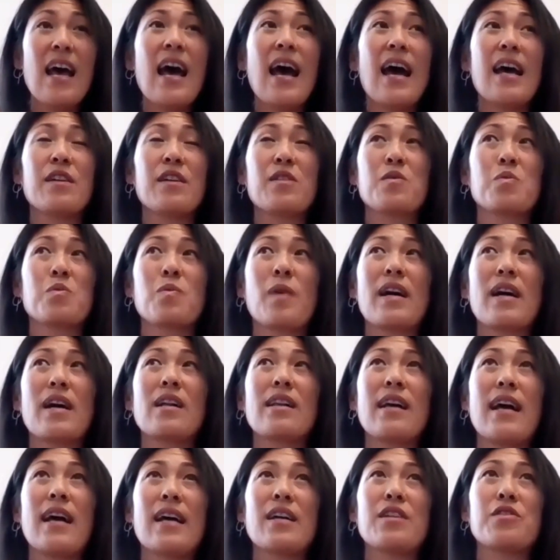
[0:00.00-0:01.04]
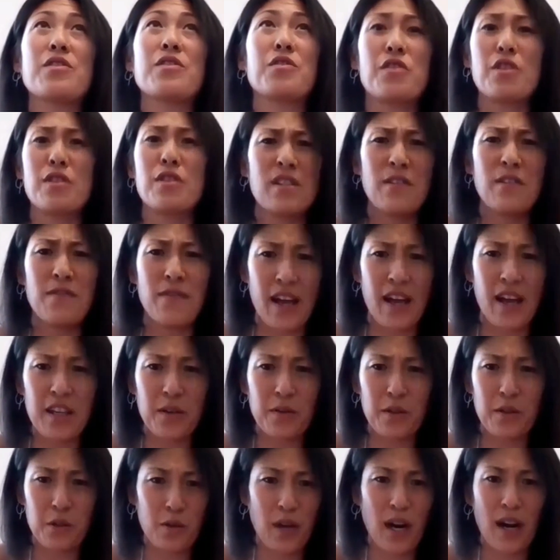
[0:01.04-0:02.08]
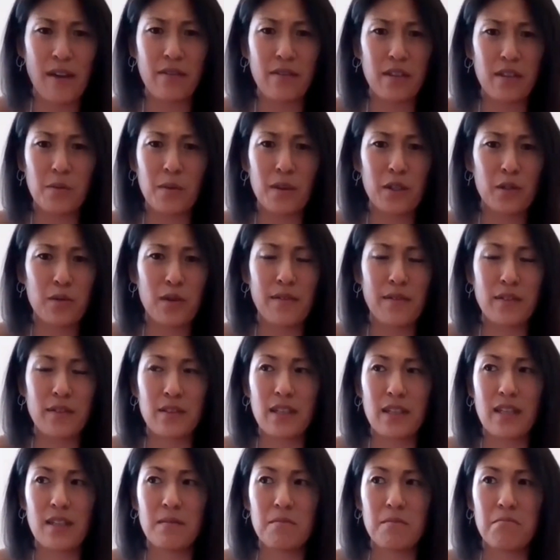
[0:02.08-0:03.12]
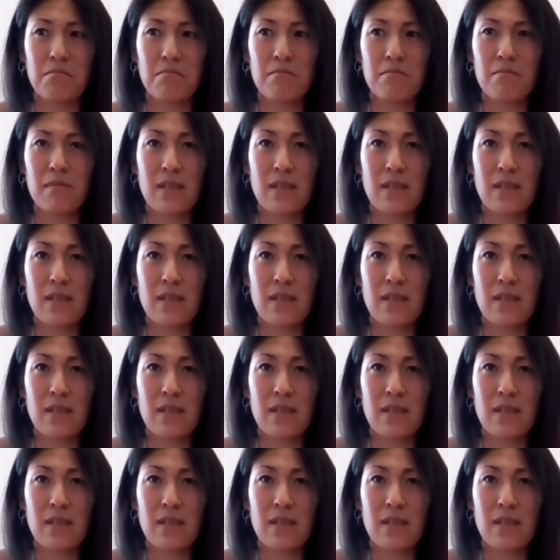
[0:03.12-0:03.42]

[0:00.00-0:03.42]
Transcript: as well as just the value in travel and what travel can